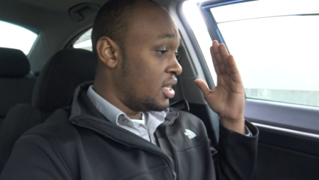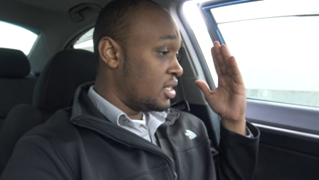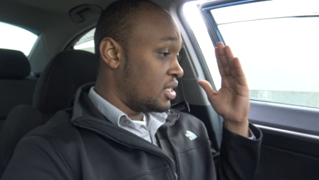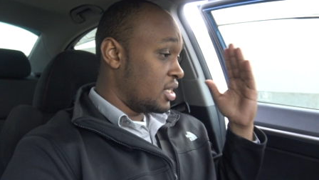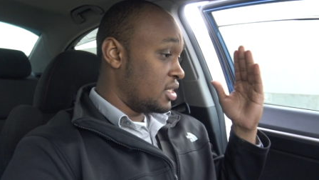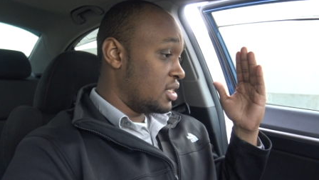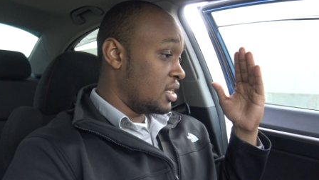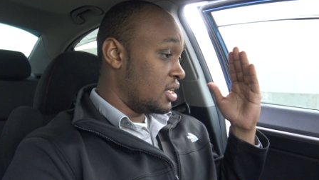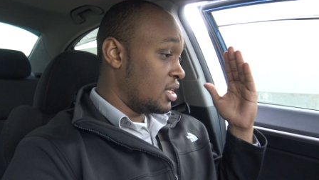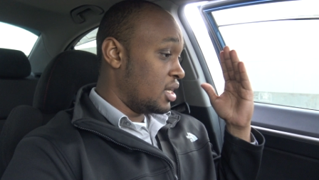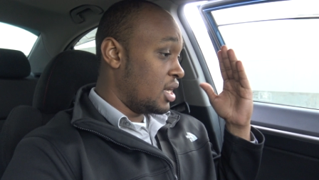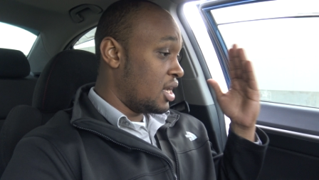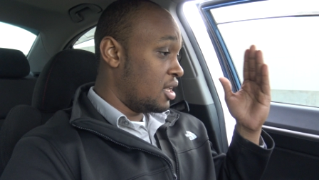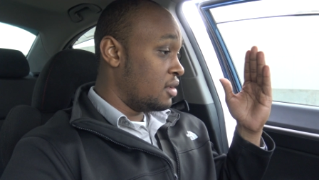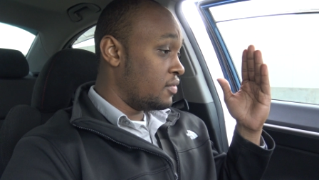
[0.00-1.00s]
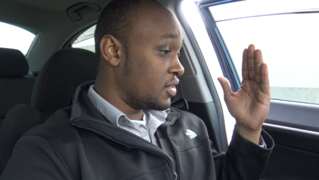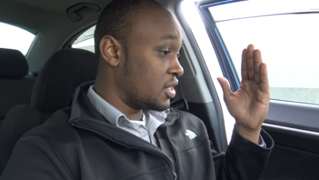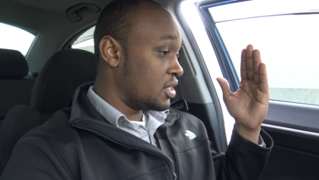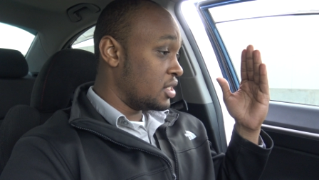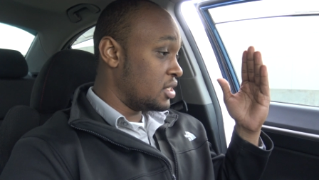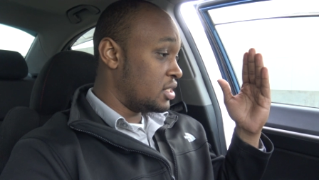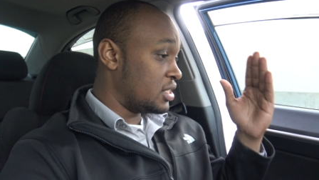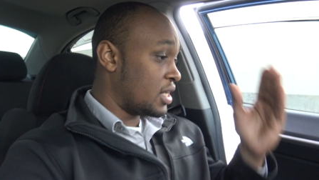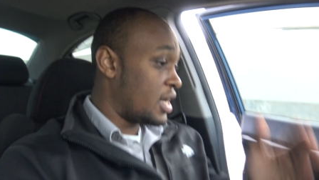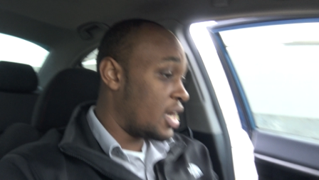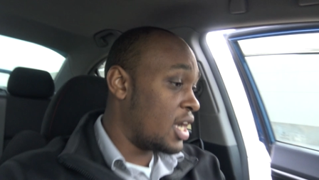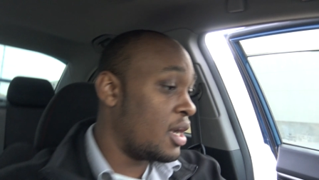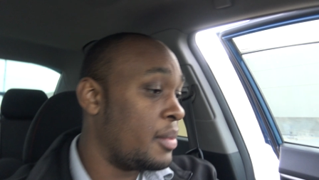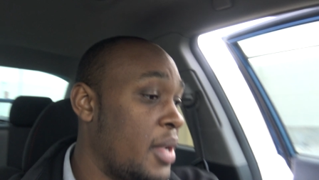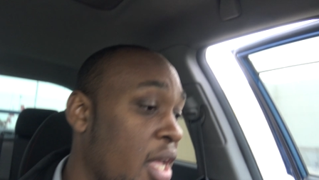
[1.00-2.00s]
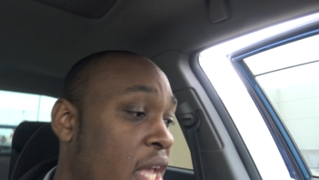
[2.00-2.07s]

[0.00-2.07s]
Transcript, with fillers: they did a hell of a good job